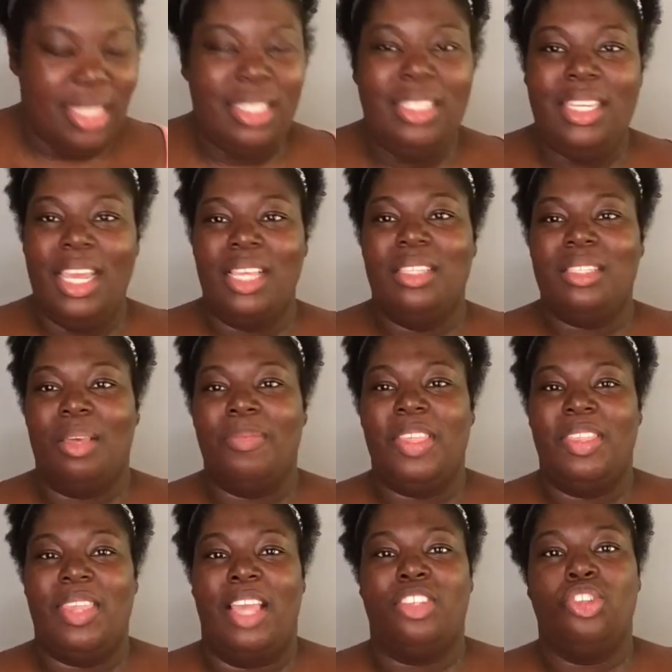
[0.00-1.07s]
did
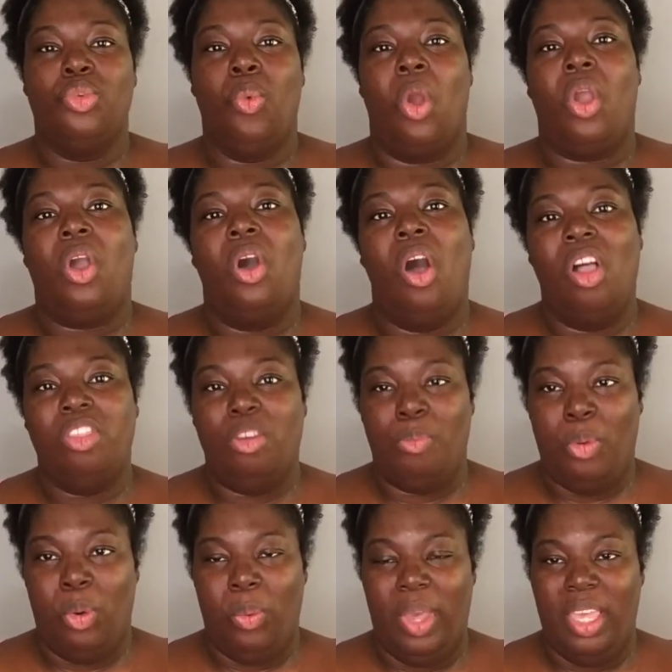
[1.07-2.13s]
something that you are
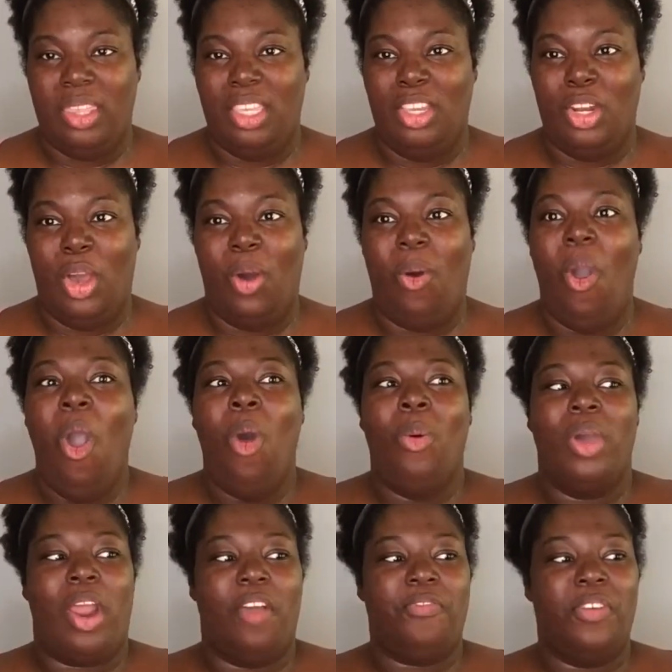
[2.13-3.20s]
comfortable with. You know,
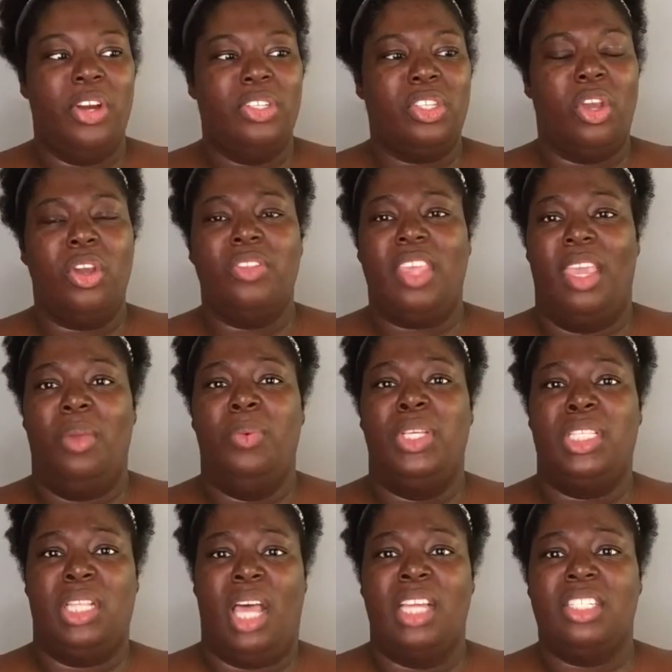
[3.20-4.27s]
when I first heard that he
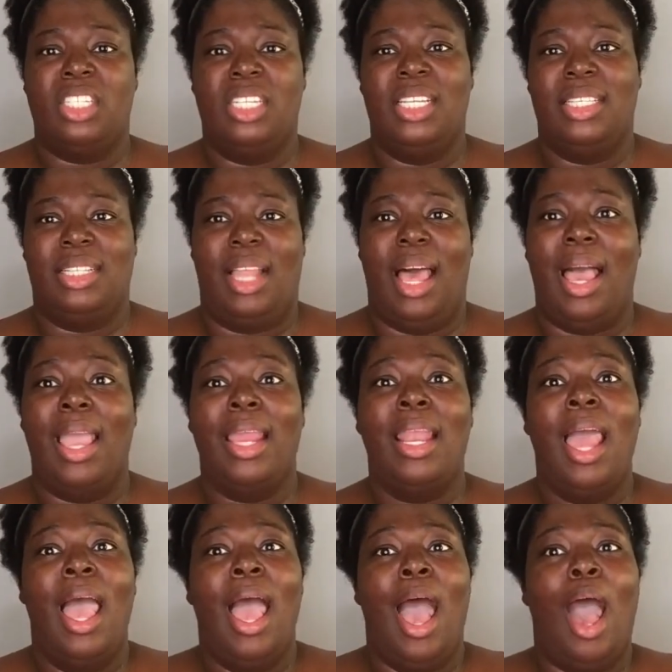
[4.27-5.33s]
was launching his line,
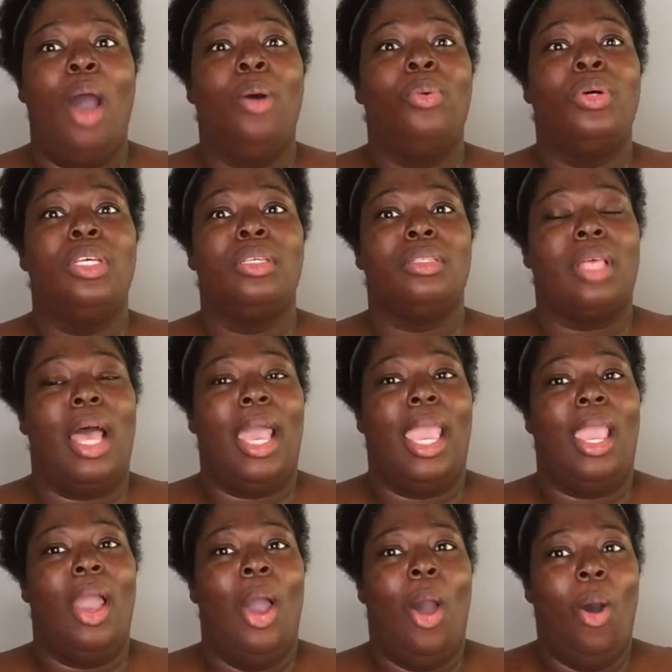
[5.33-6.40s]
I was
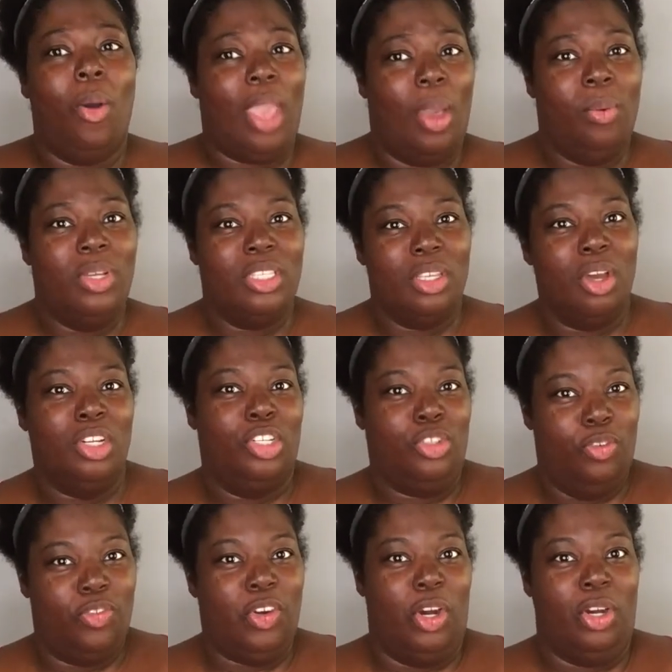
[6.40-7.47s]
like, okay, what's he gonna
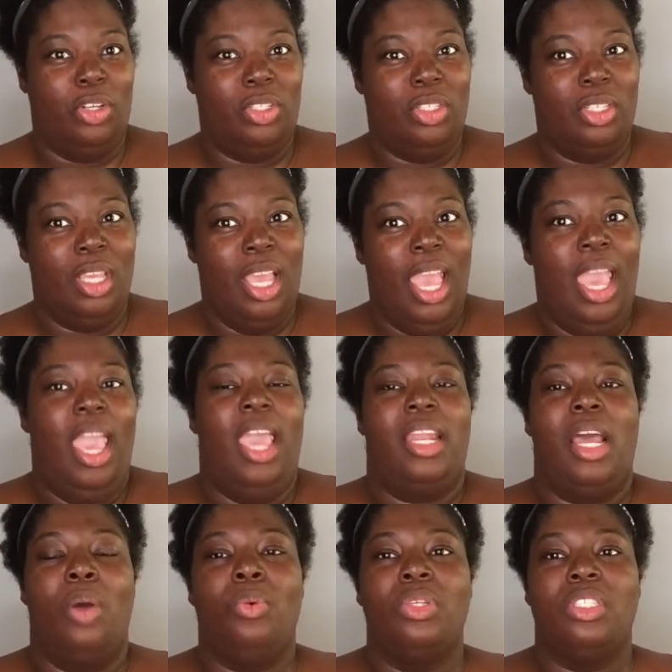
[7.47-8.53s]
do first? And
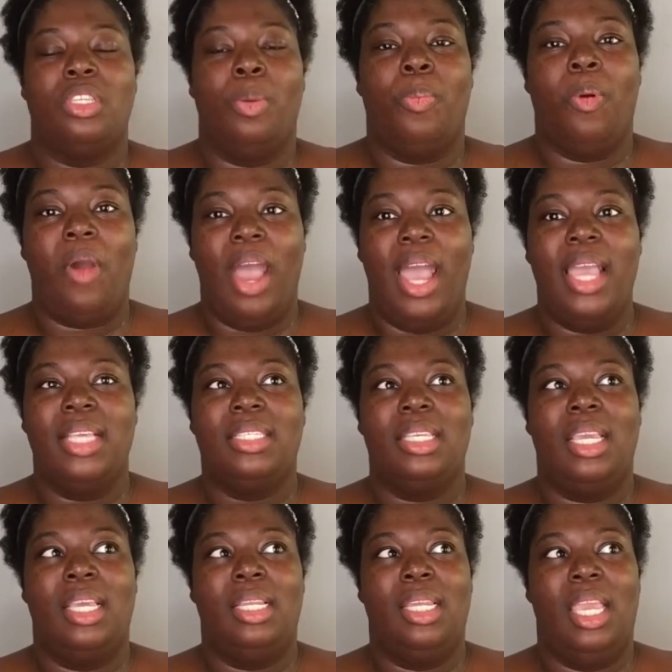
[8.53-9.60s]
I was
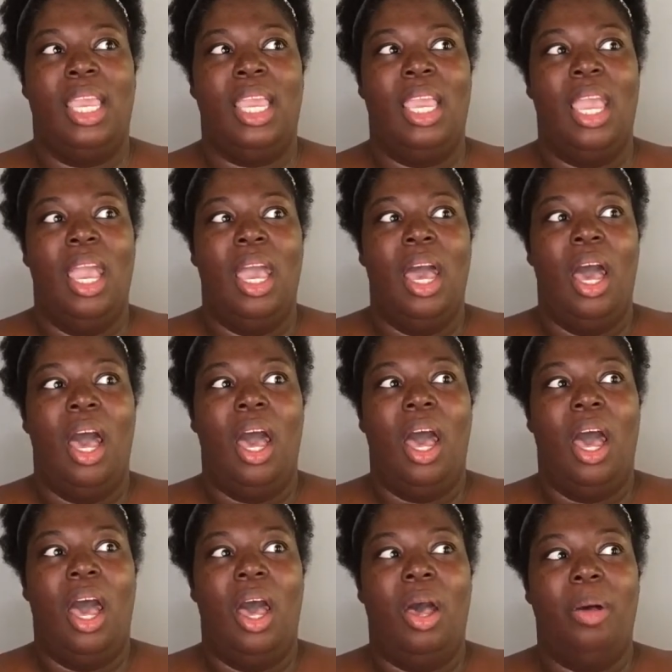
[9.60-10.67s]
surprisingly
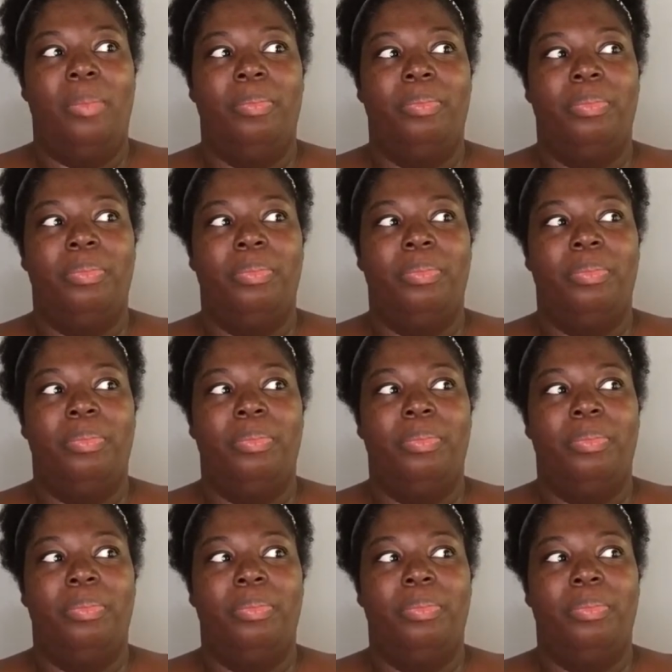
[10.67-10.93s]
um,